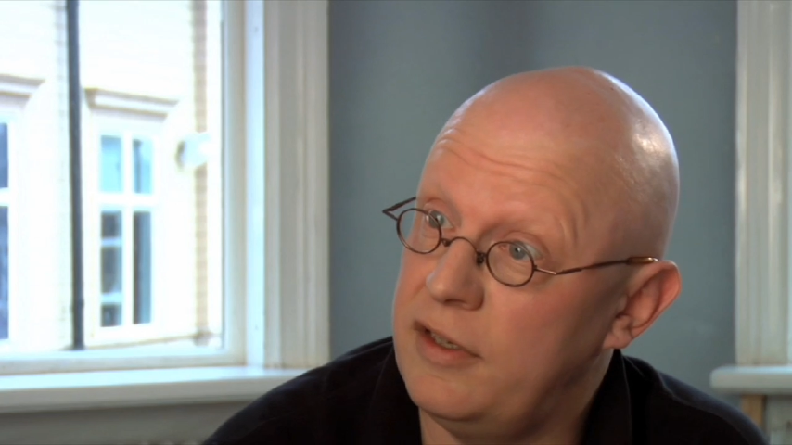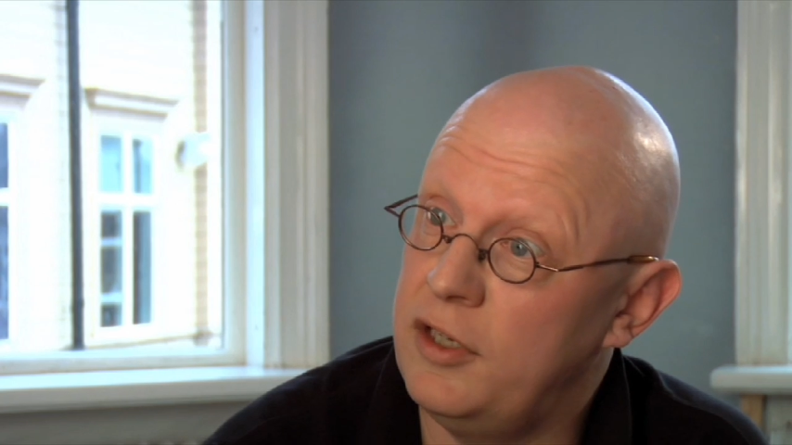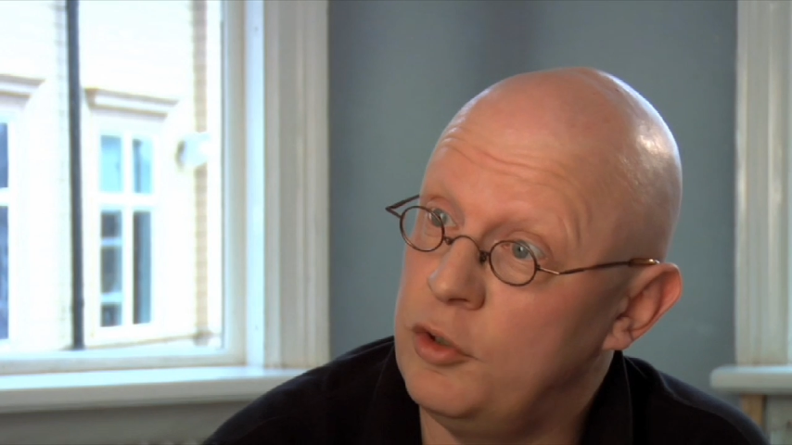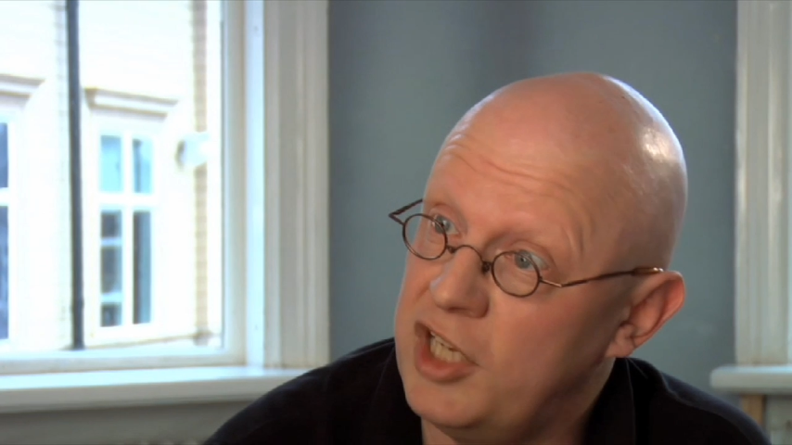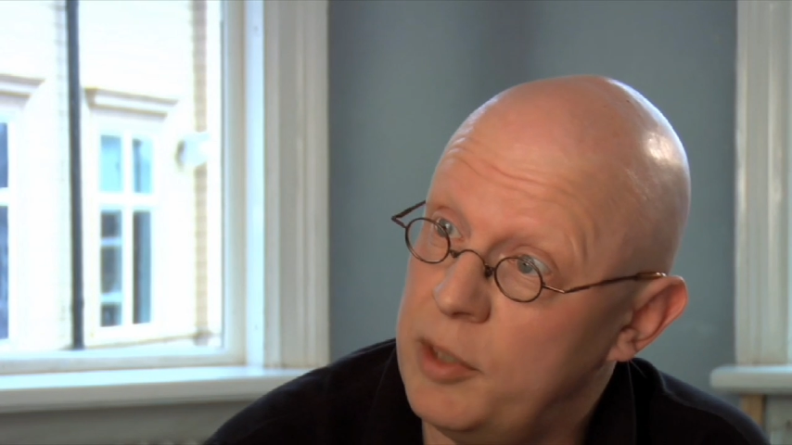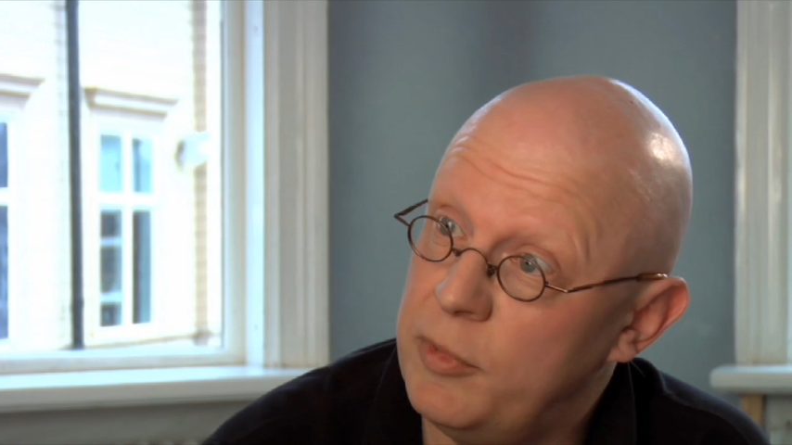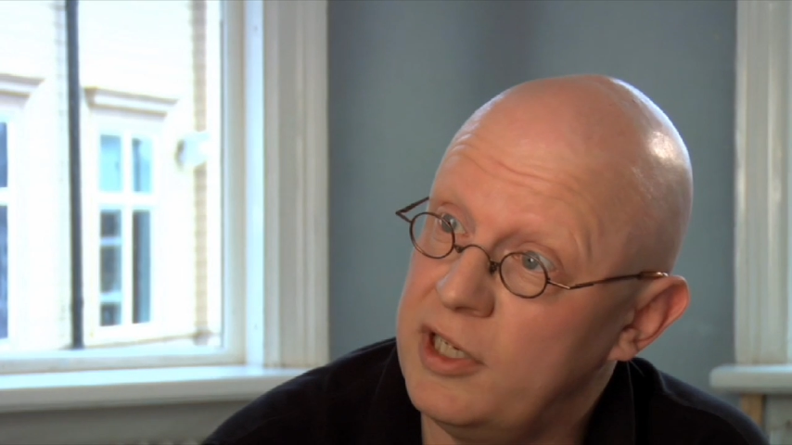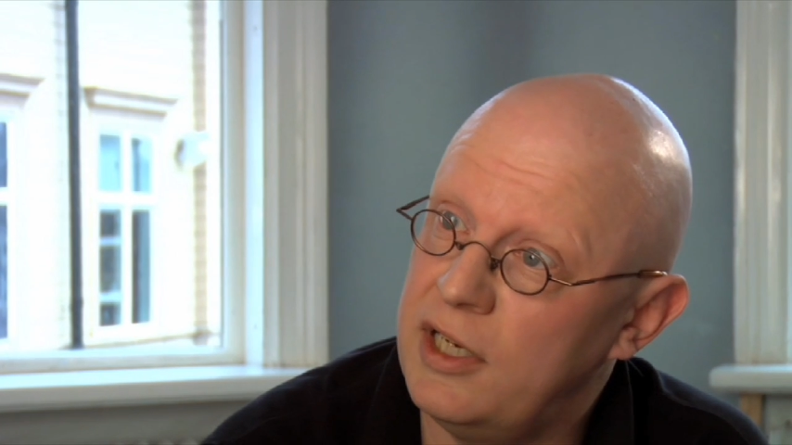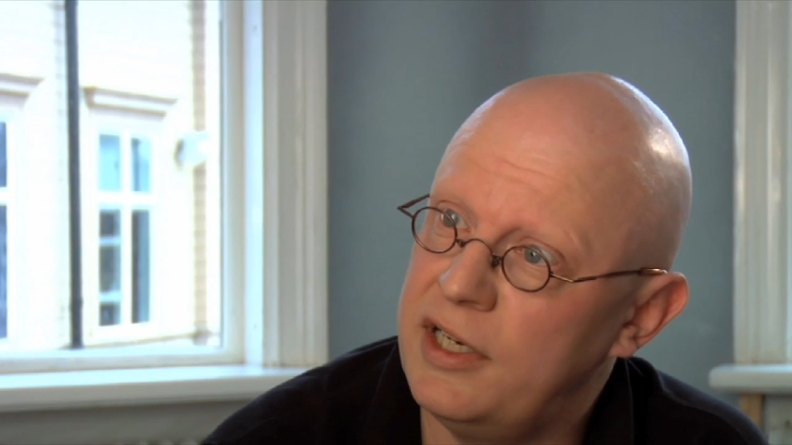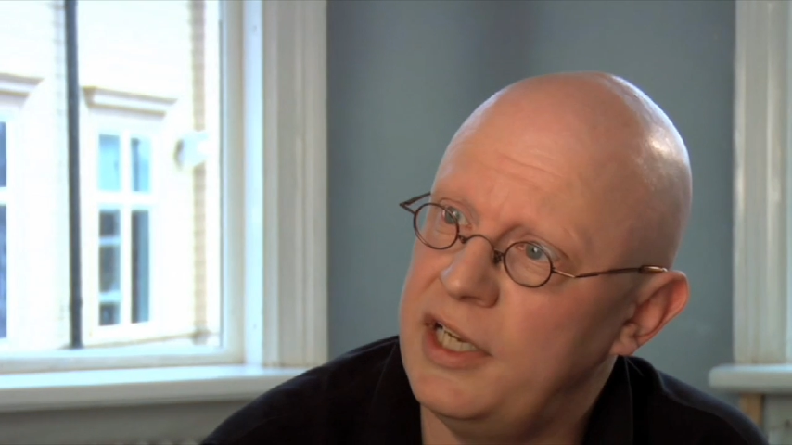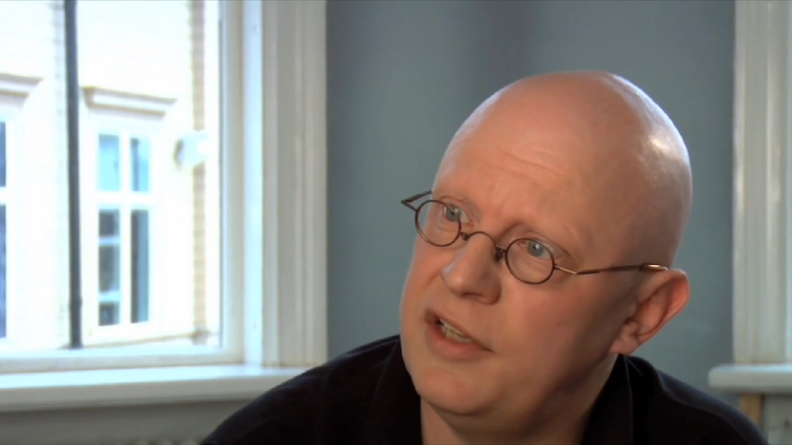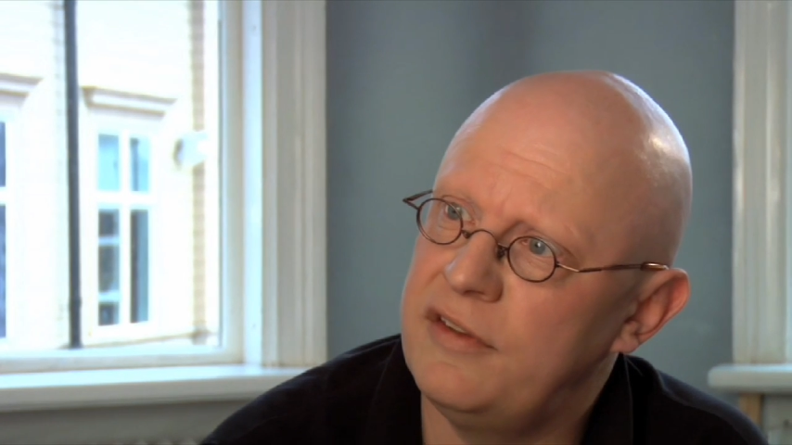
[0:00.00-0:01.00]

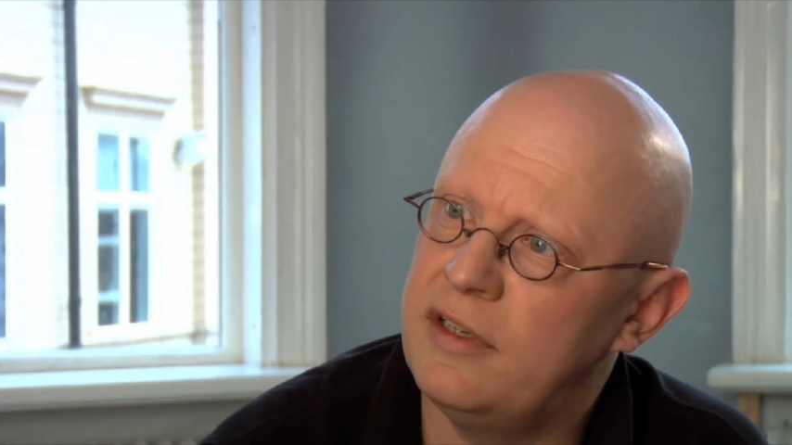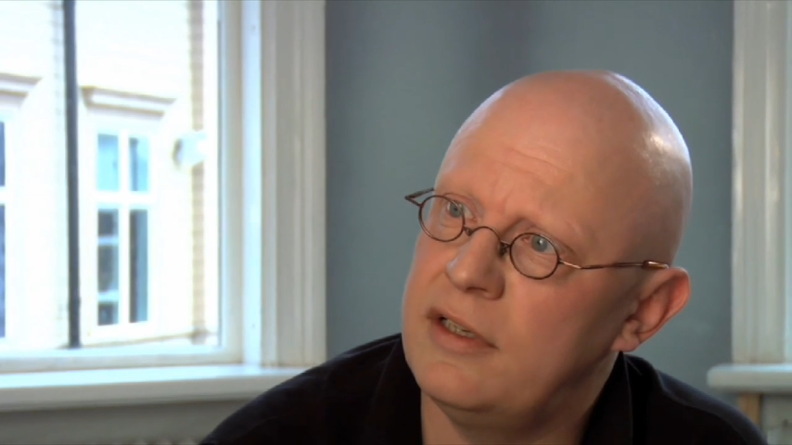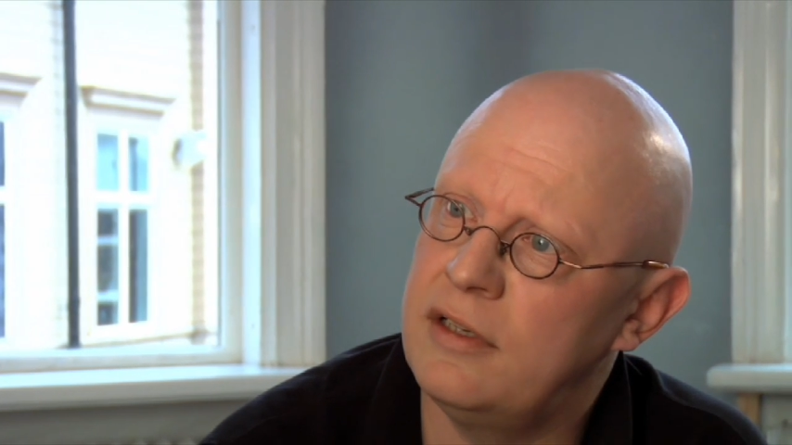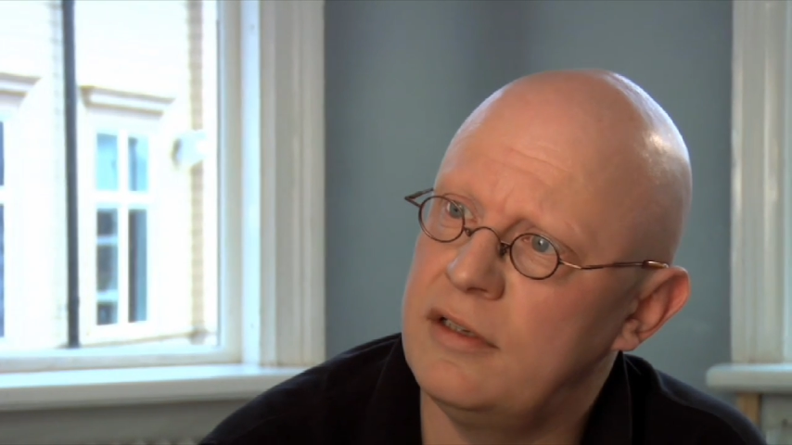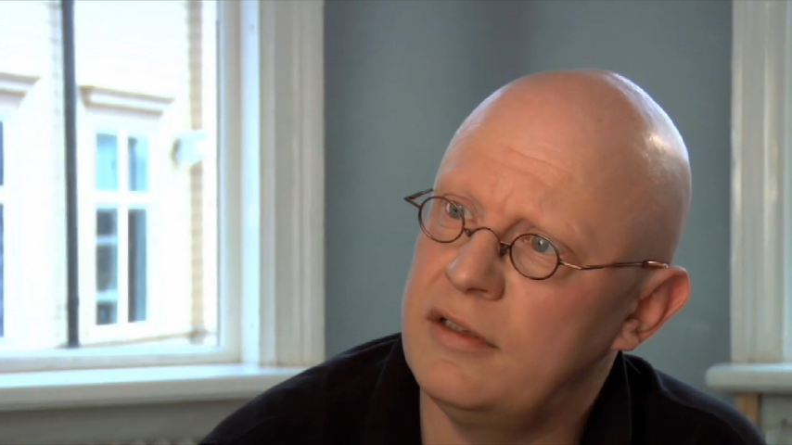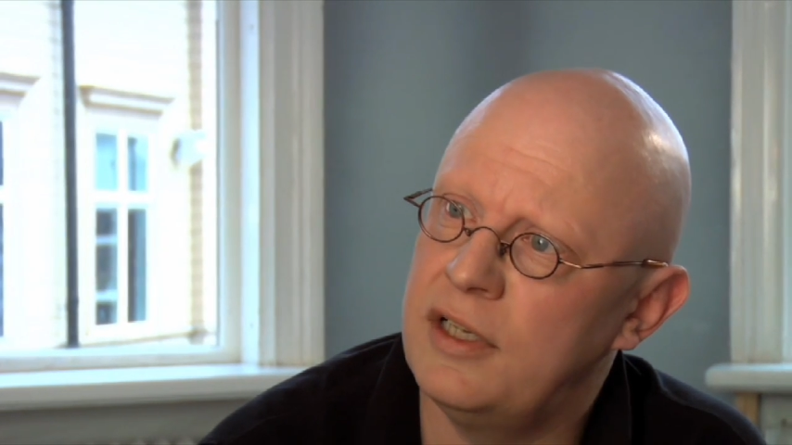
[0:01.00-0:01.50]
geochemical data